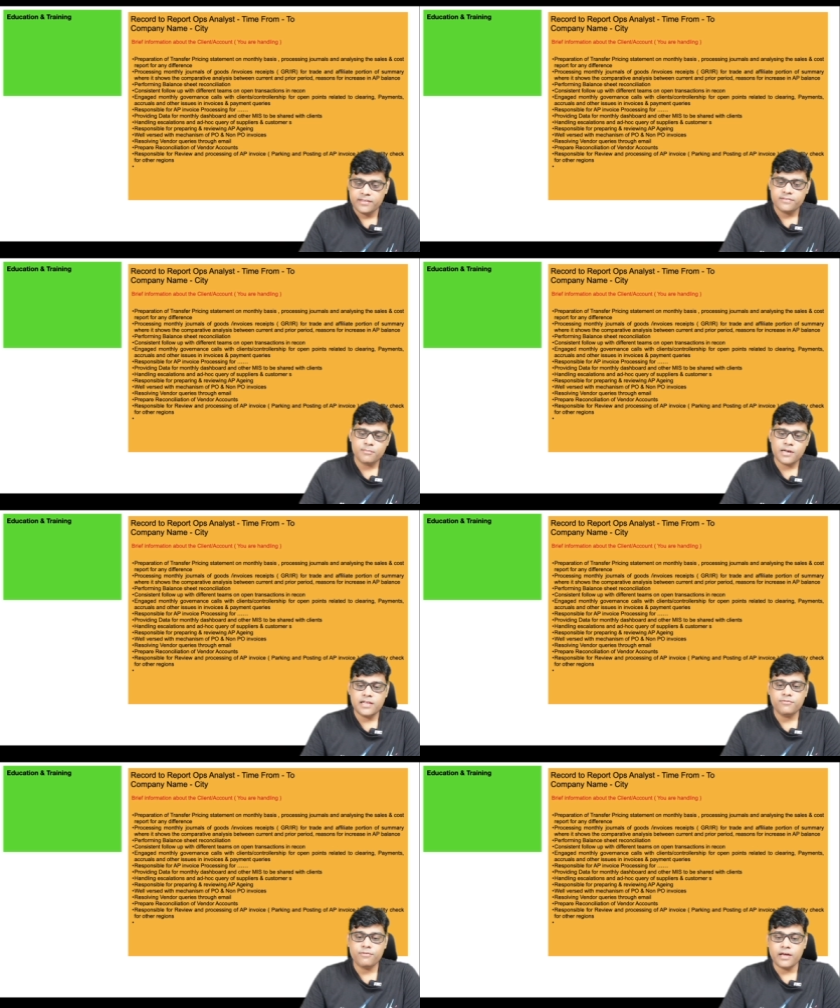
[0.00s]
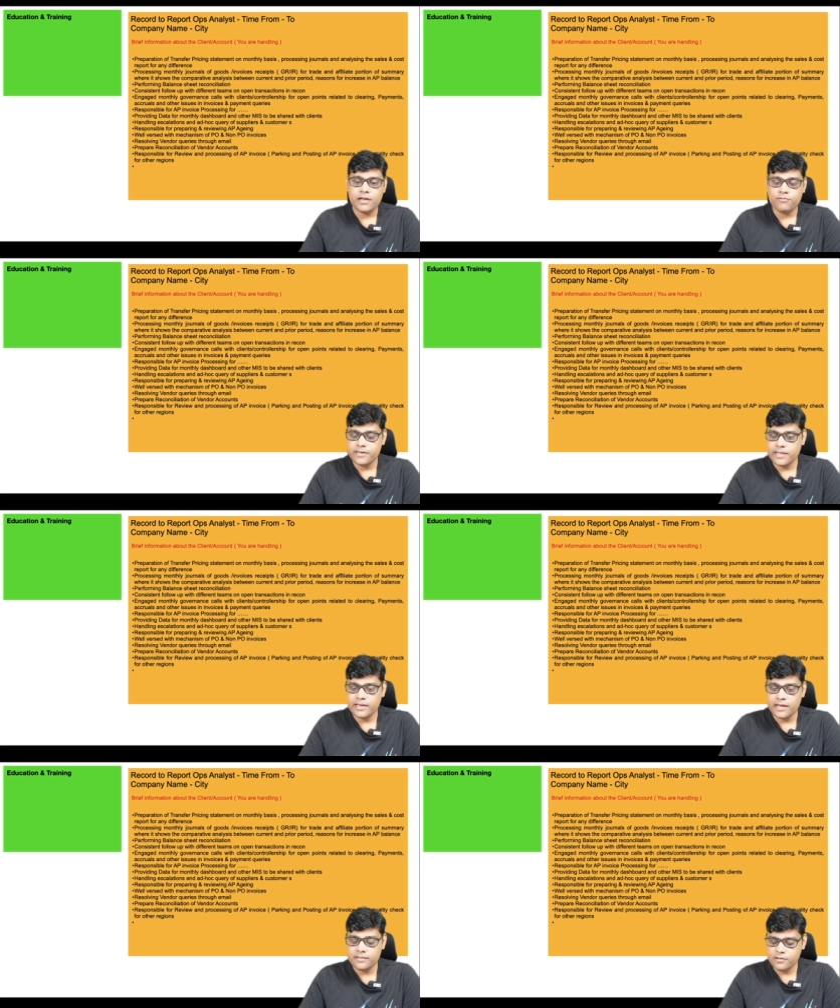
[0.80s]
Similarly, if I will
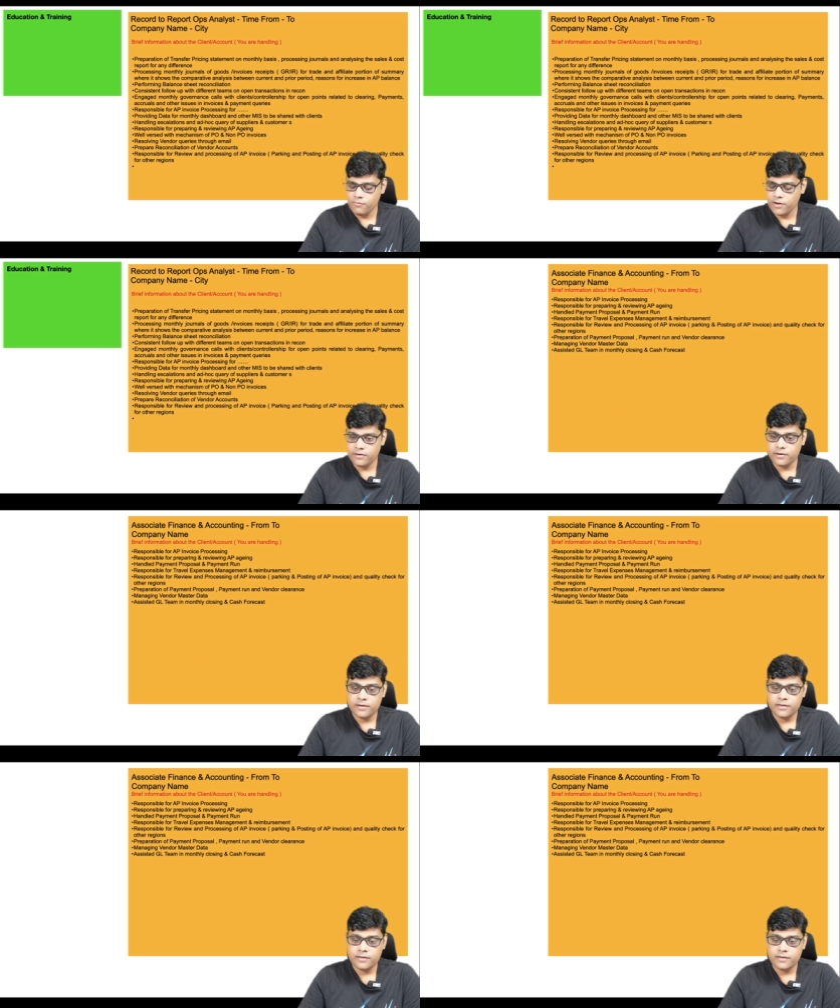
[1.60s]
take another one.